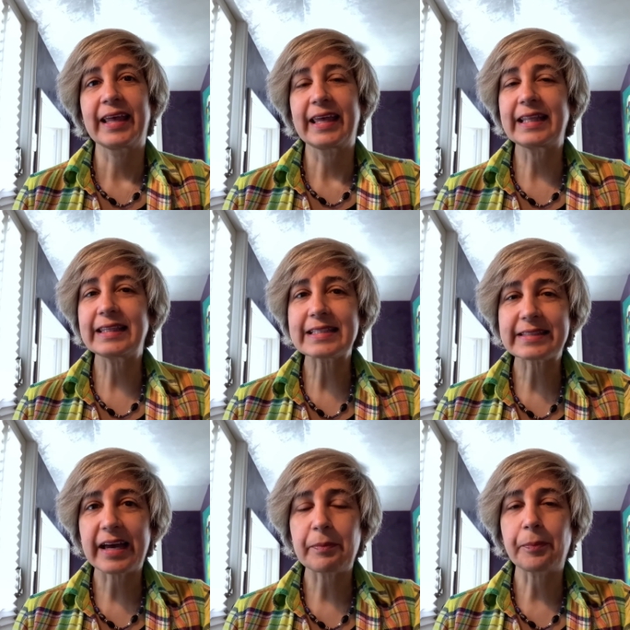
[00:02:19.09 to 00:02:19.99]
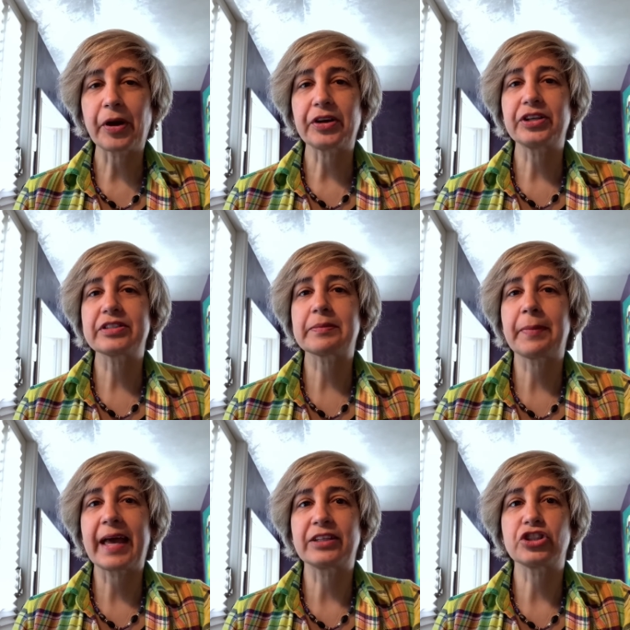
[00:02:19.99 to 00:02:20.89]
In this type, partners
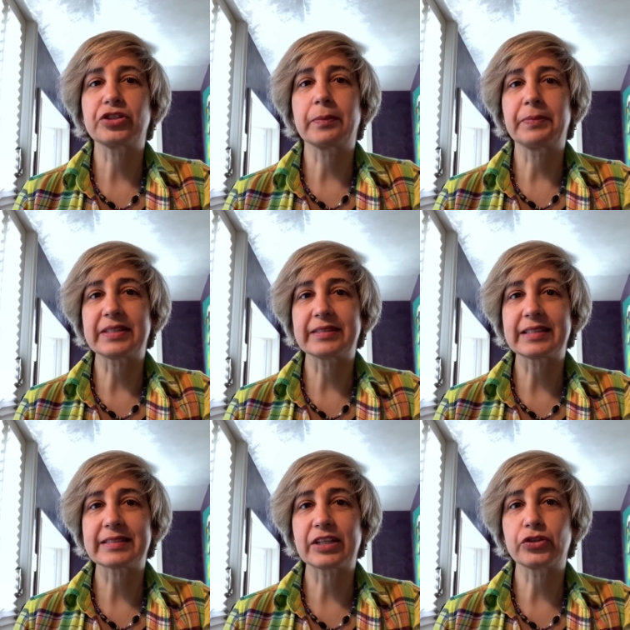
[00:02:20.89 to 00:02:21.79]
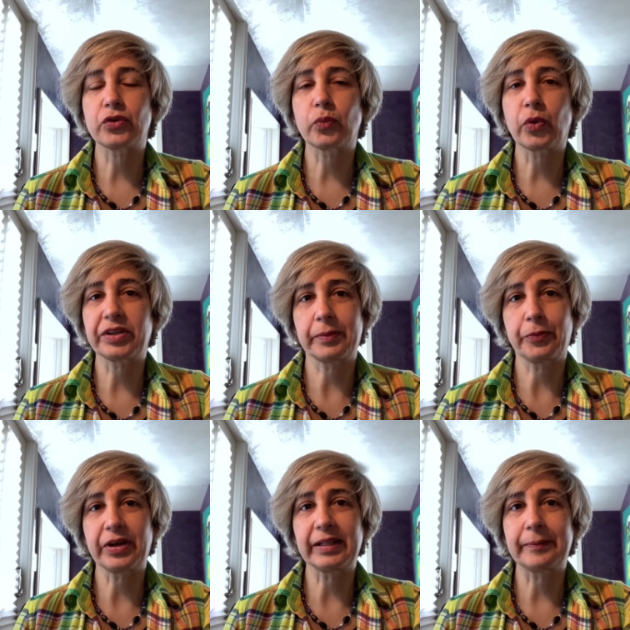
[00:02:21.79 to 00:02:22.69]
manage the business under one
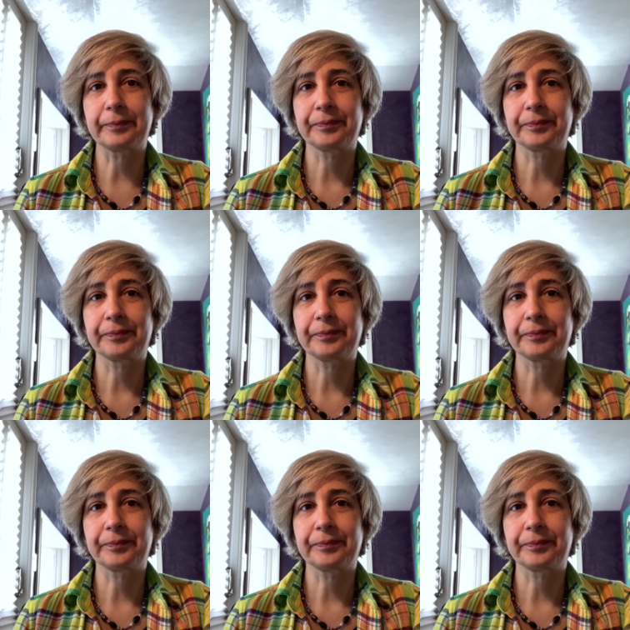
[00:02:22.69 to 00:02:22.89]
umbrella.